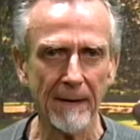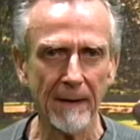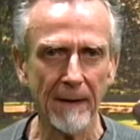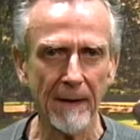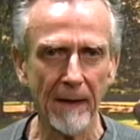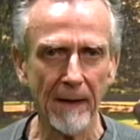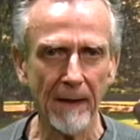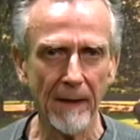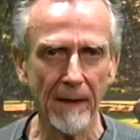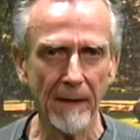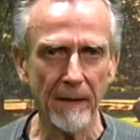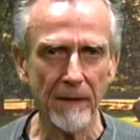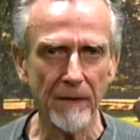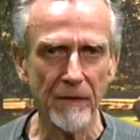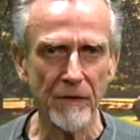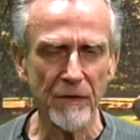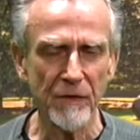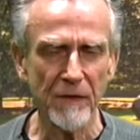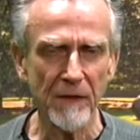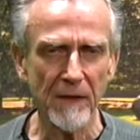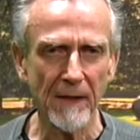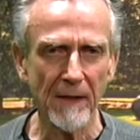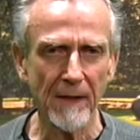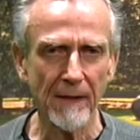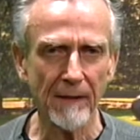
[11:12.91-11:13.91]
It
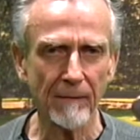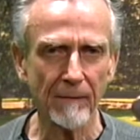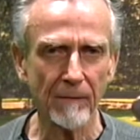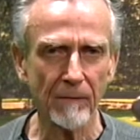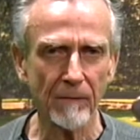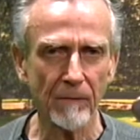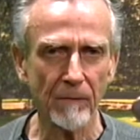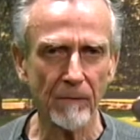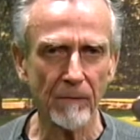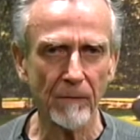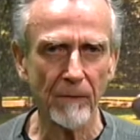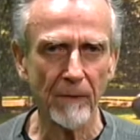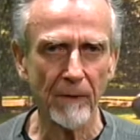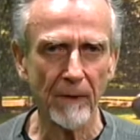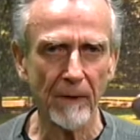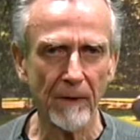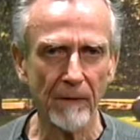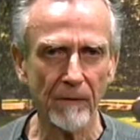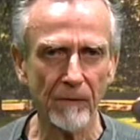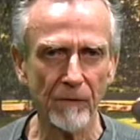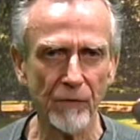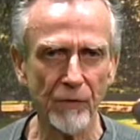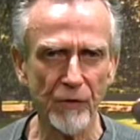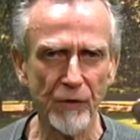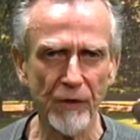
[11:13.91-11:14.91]
is
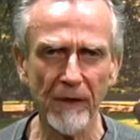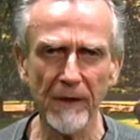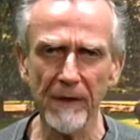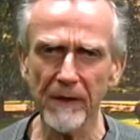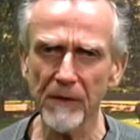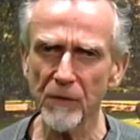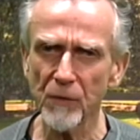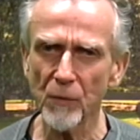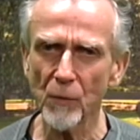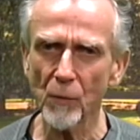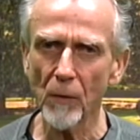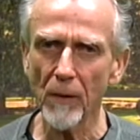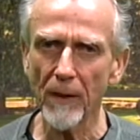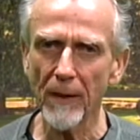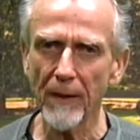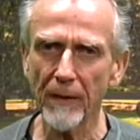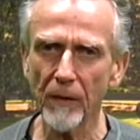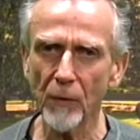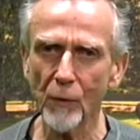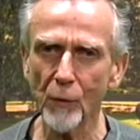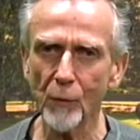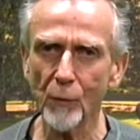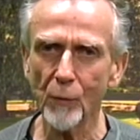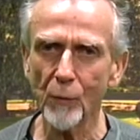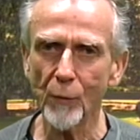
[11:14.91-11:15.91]
she is the one
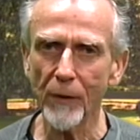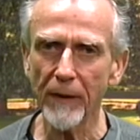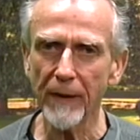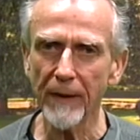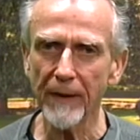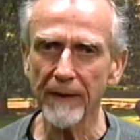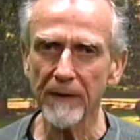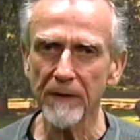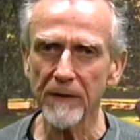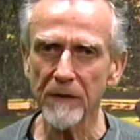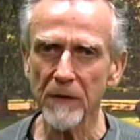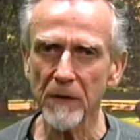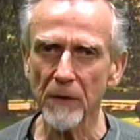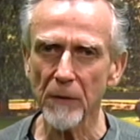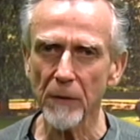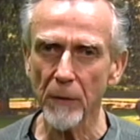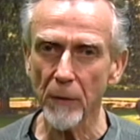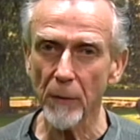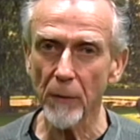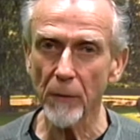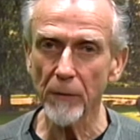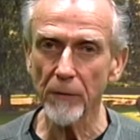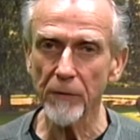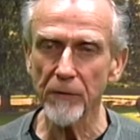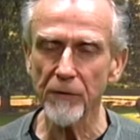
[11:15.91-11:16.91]
who brings
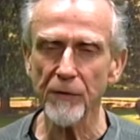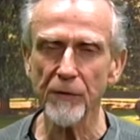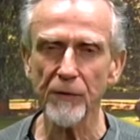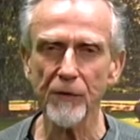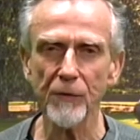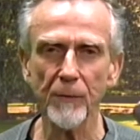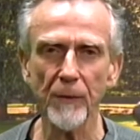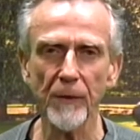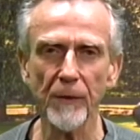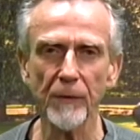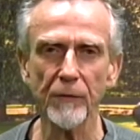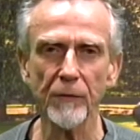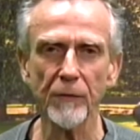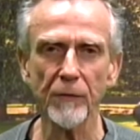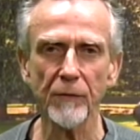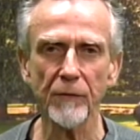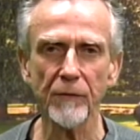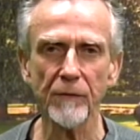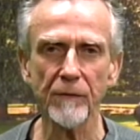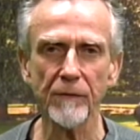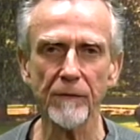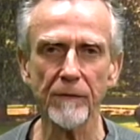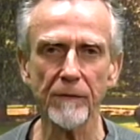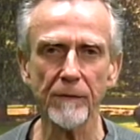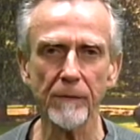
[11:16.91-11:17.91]
her
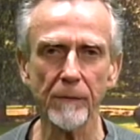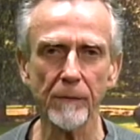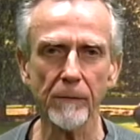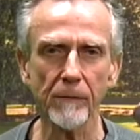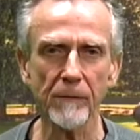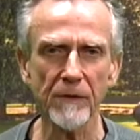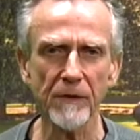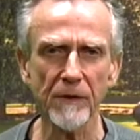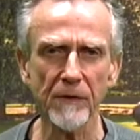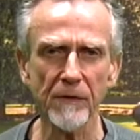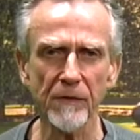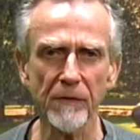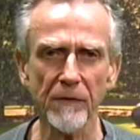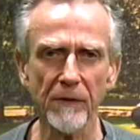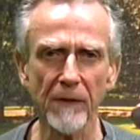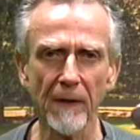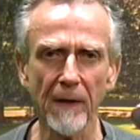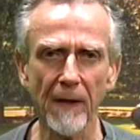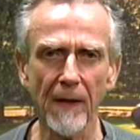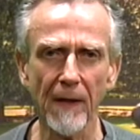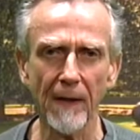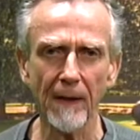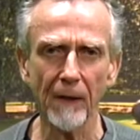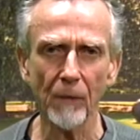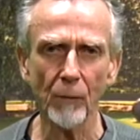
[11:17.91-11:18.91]
suspicions to
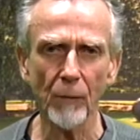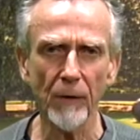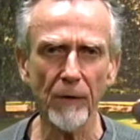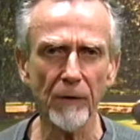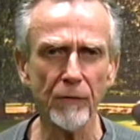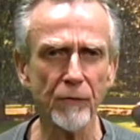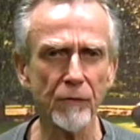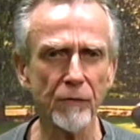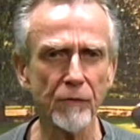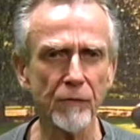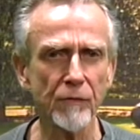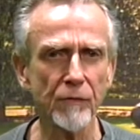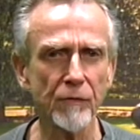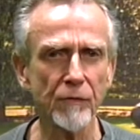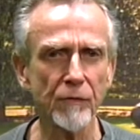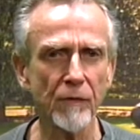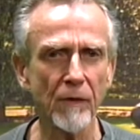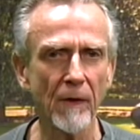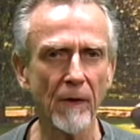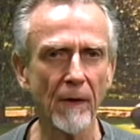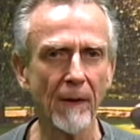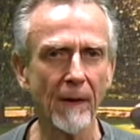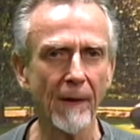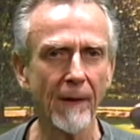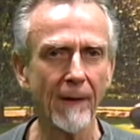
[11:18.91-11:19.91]
Sister Aloysius,
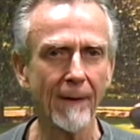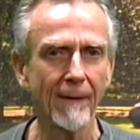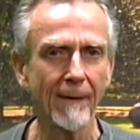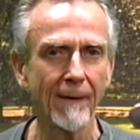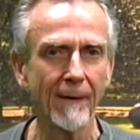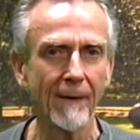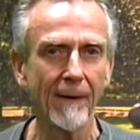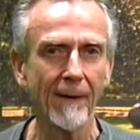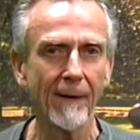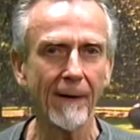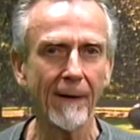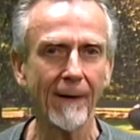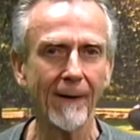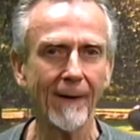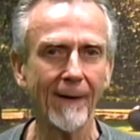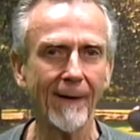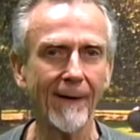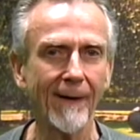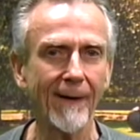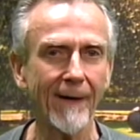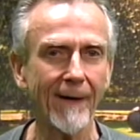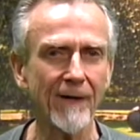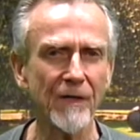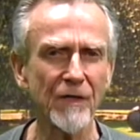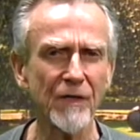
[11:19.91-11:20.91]

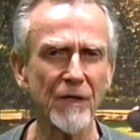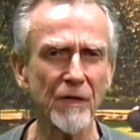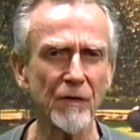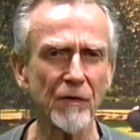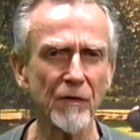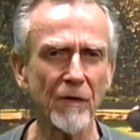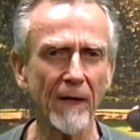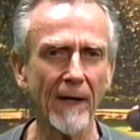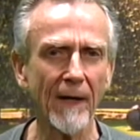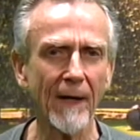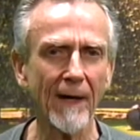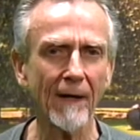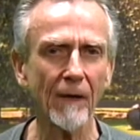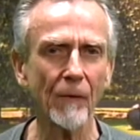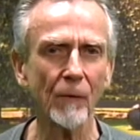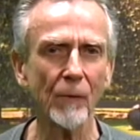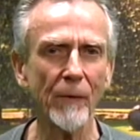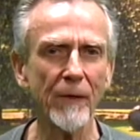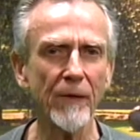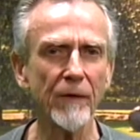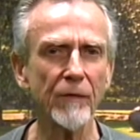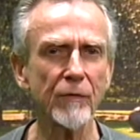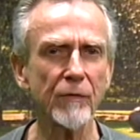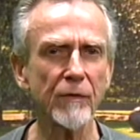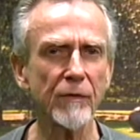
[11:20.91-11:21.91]
and Sister
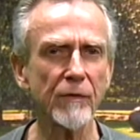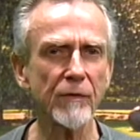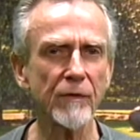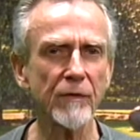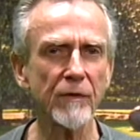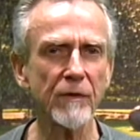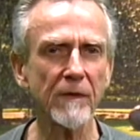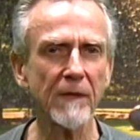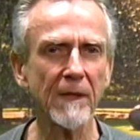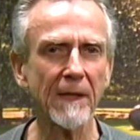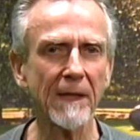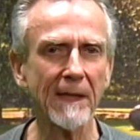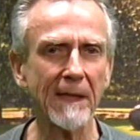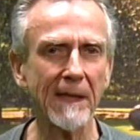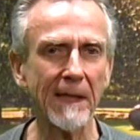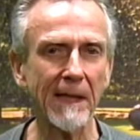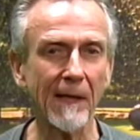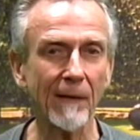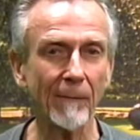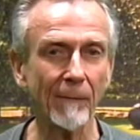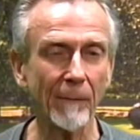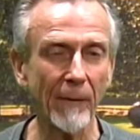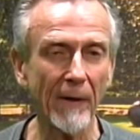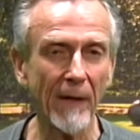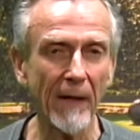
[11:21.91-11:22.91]
Aloysius
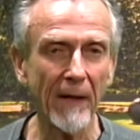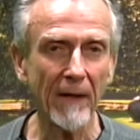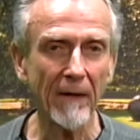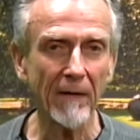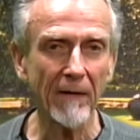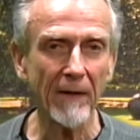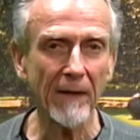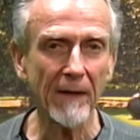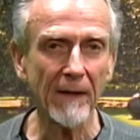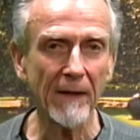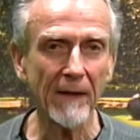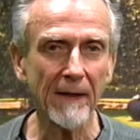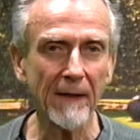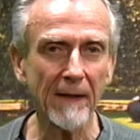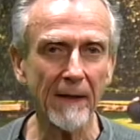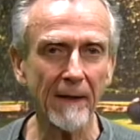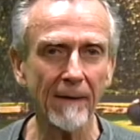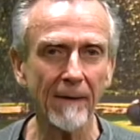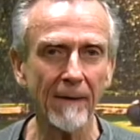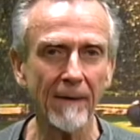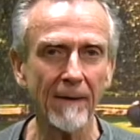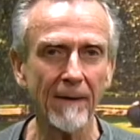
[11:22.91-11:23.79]
apparently